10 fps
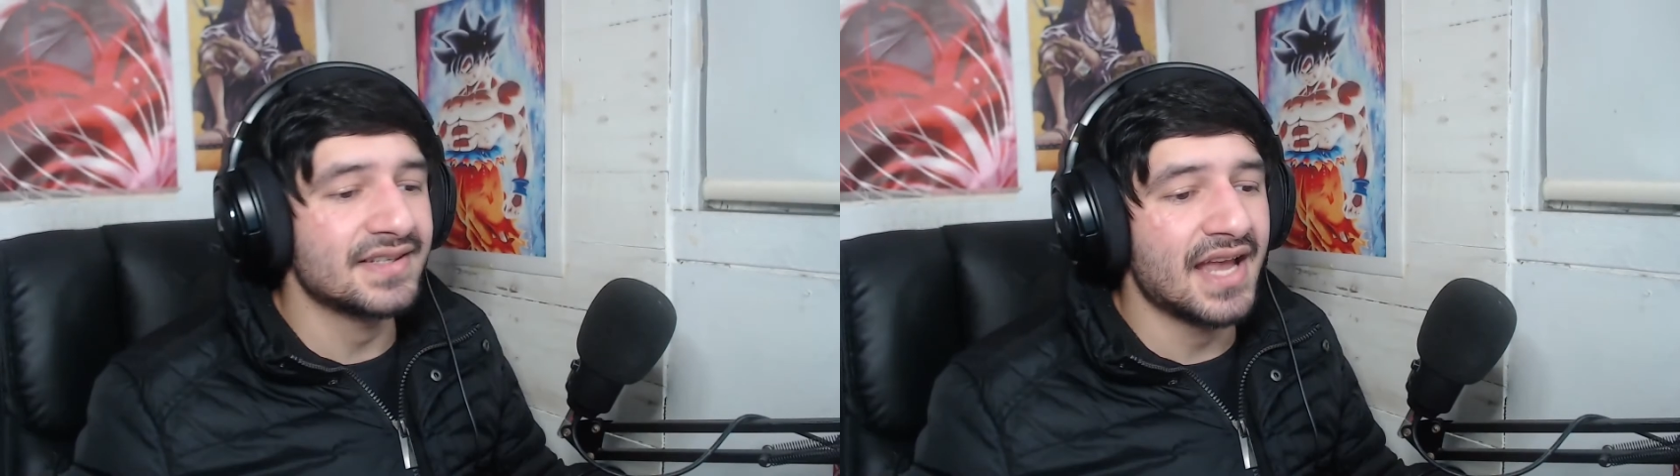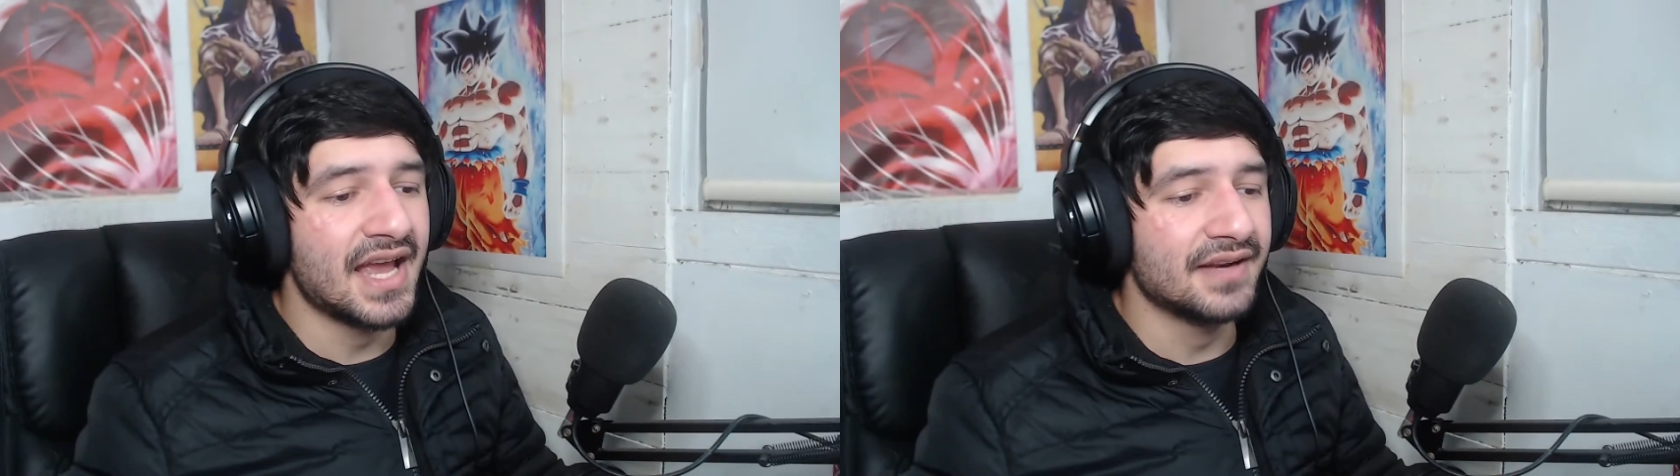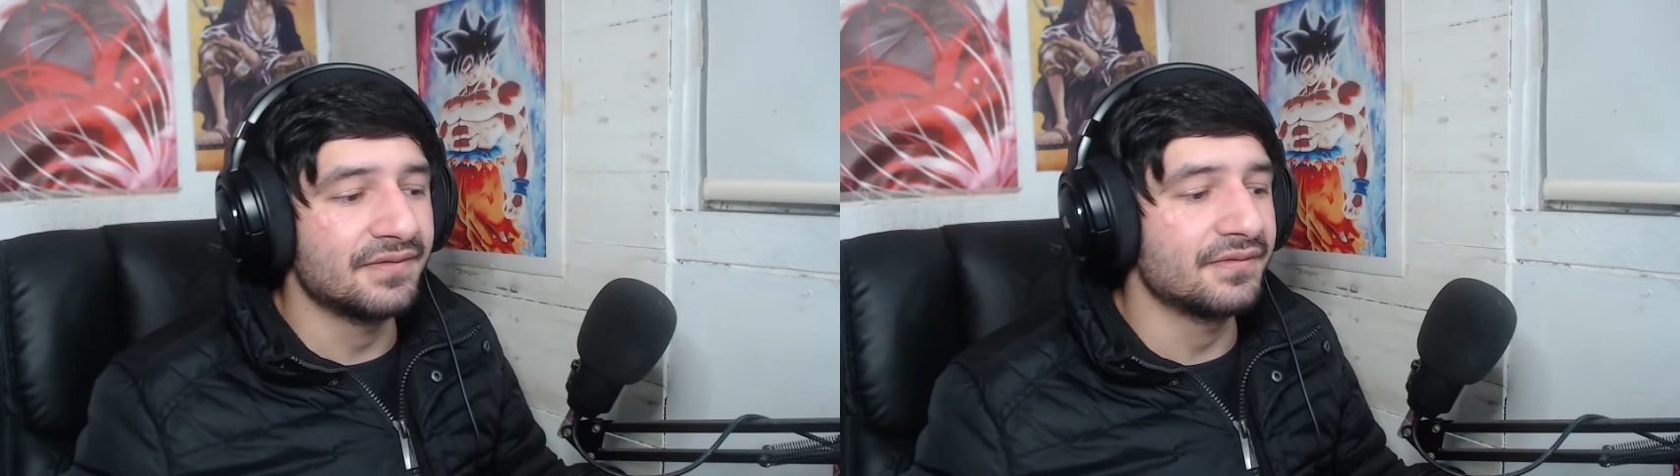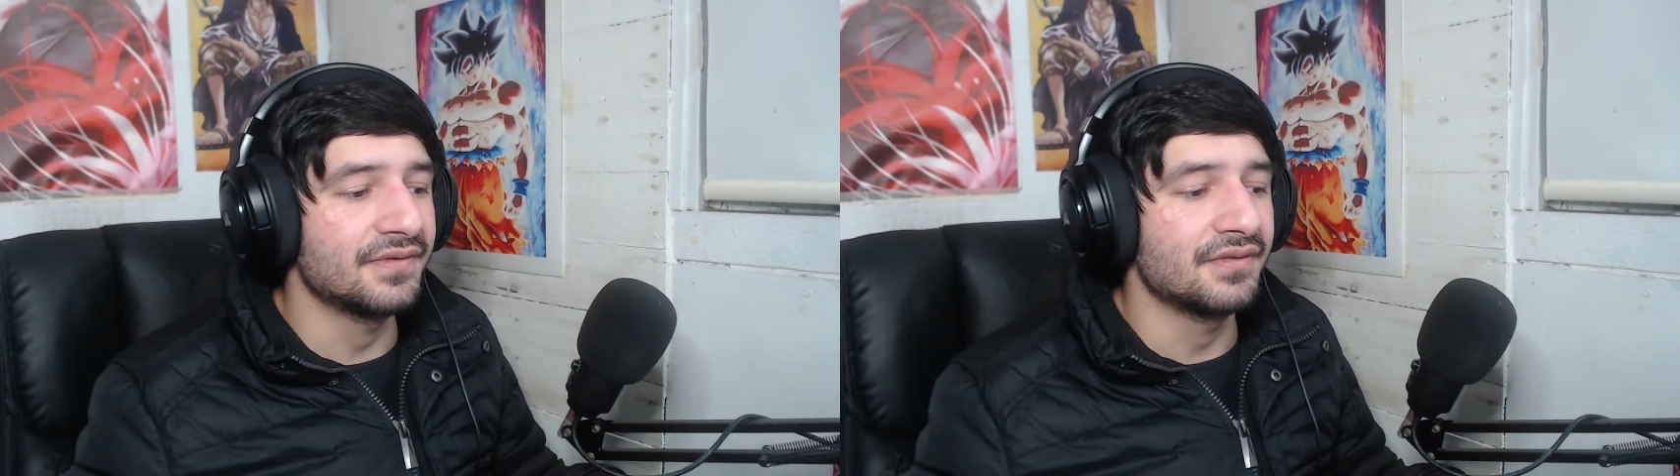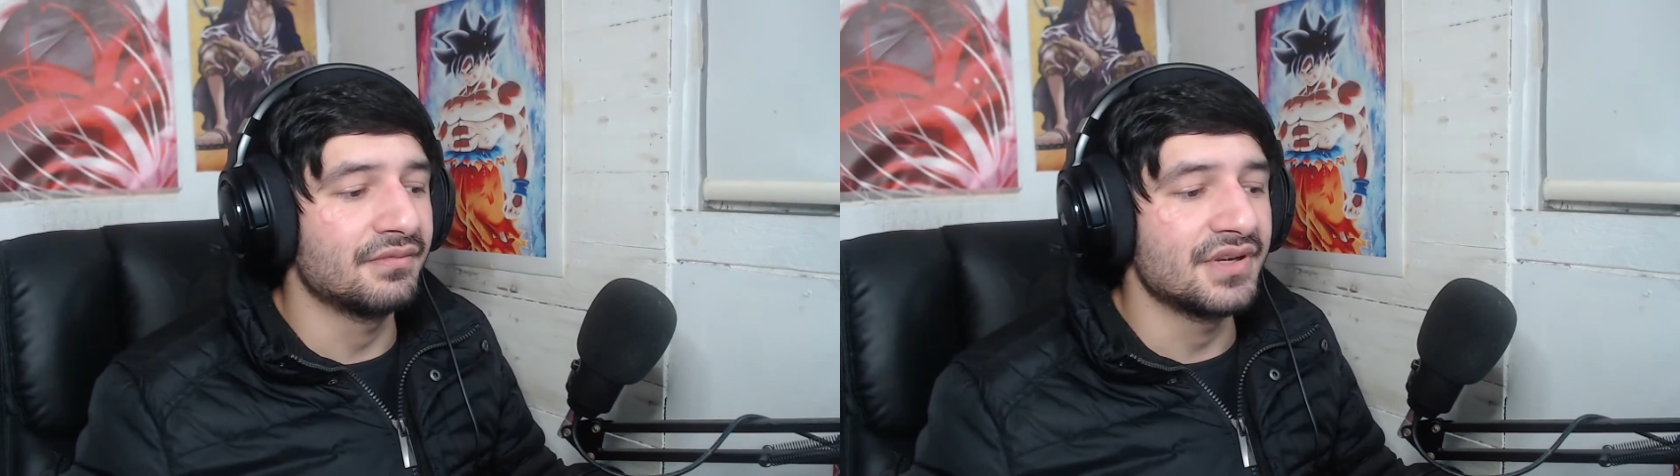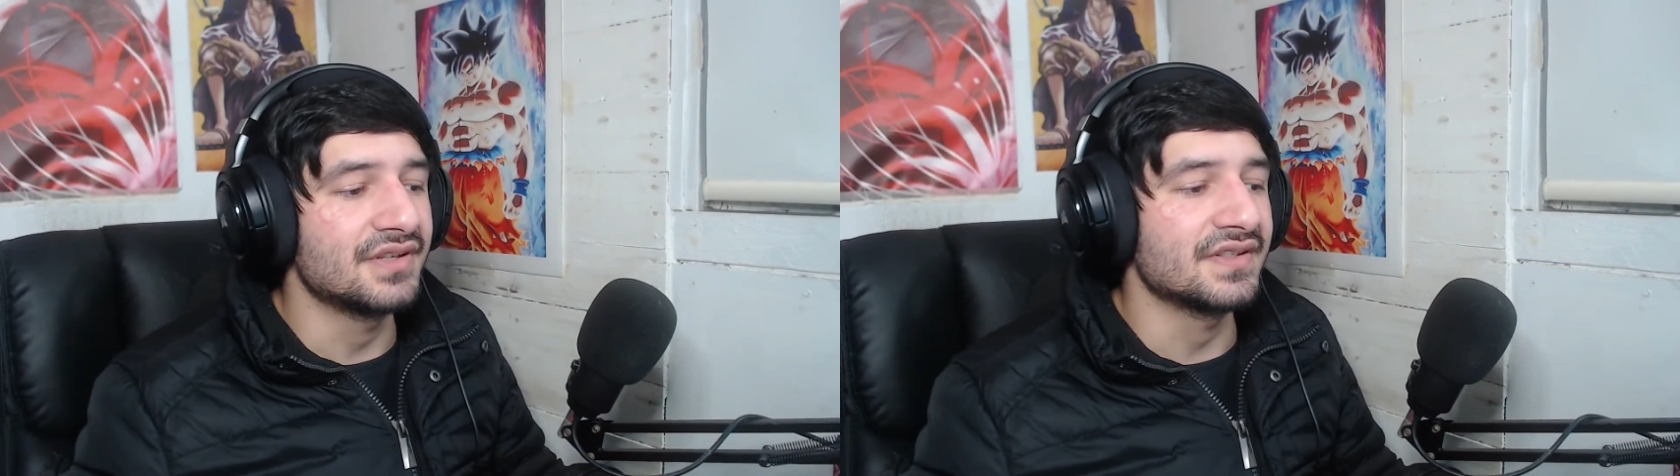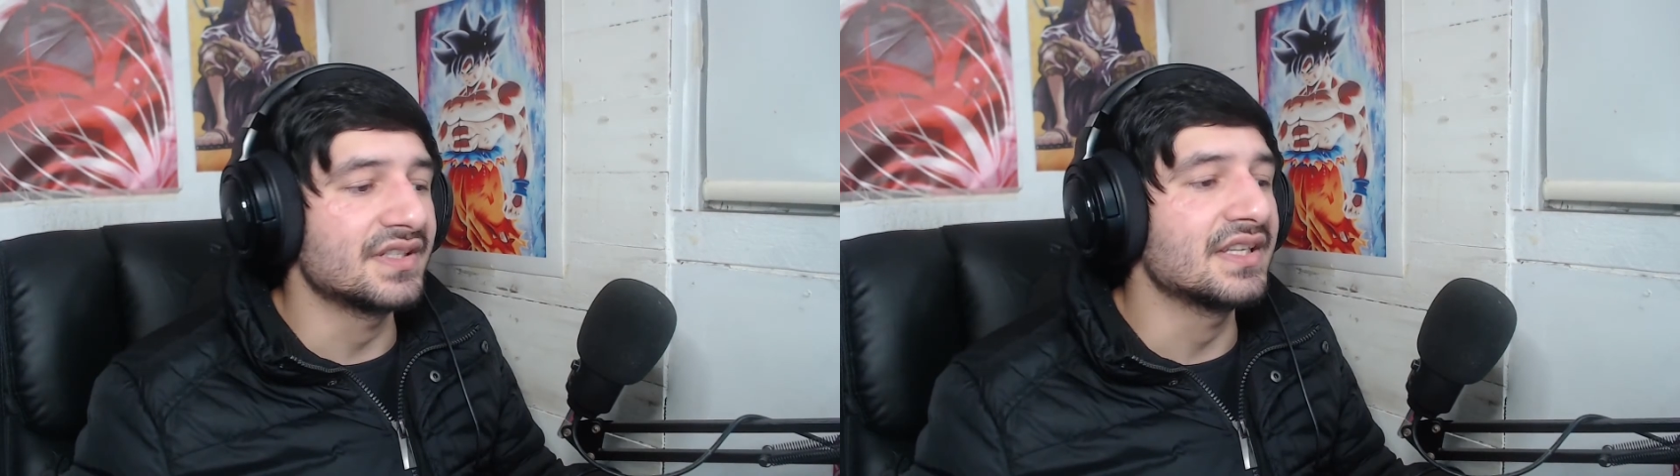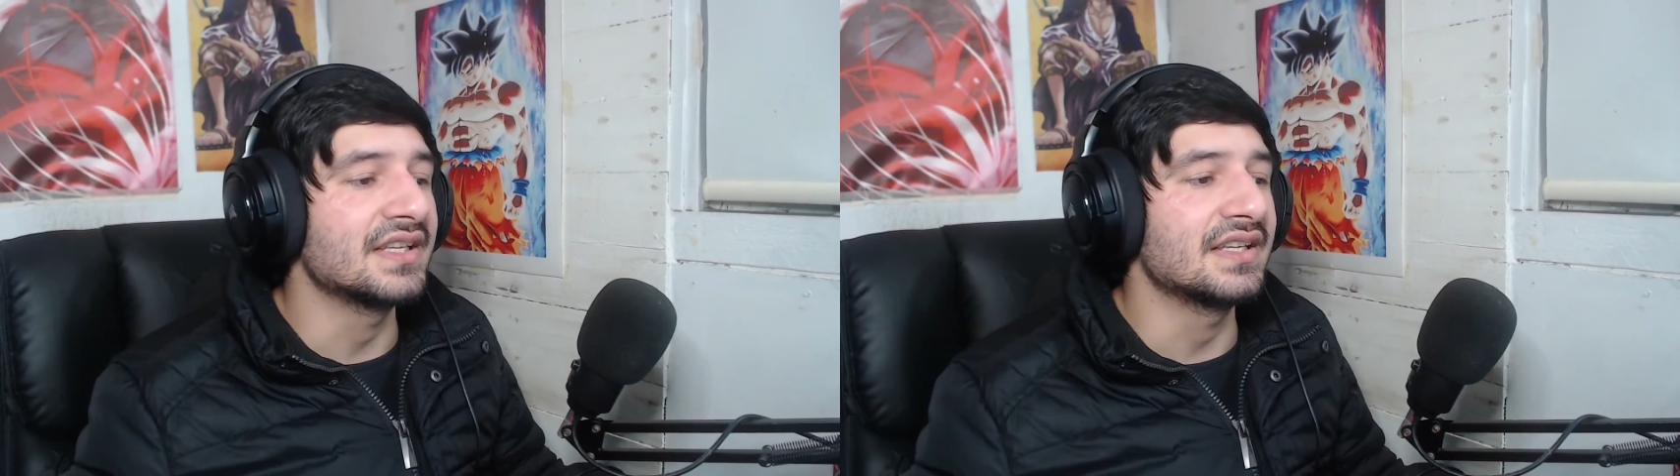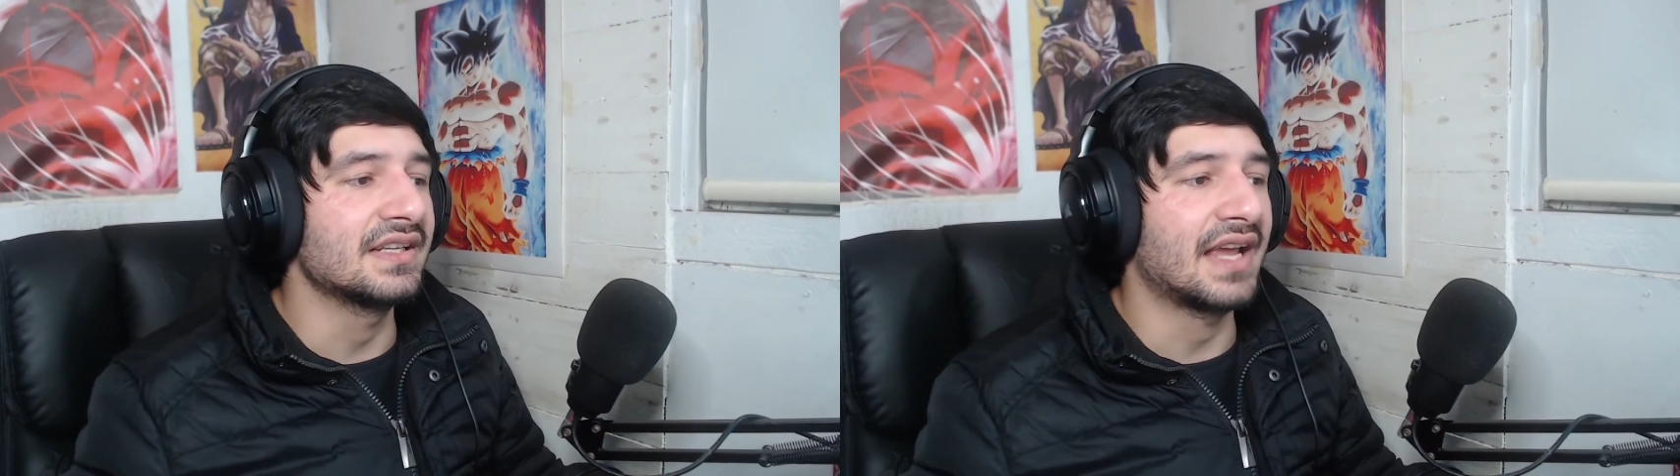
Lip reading: sad for me to see,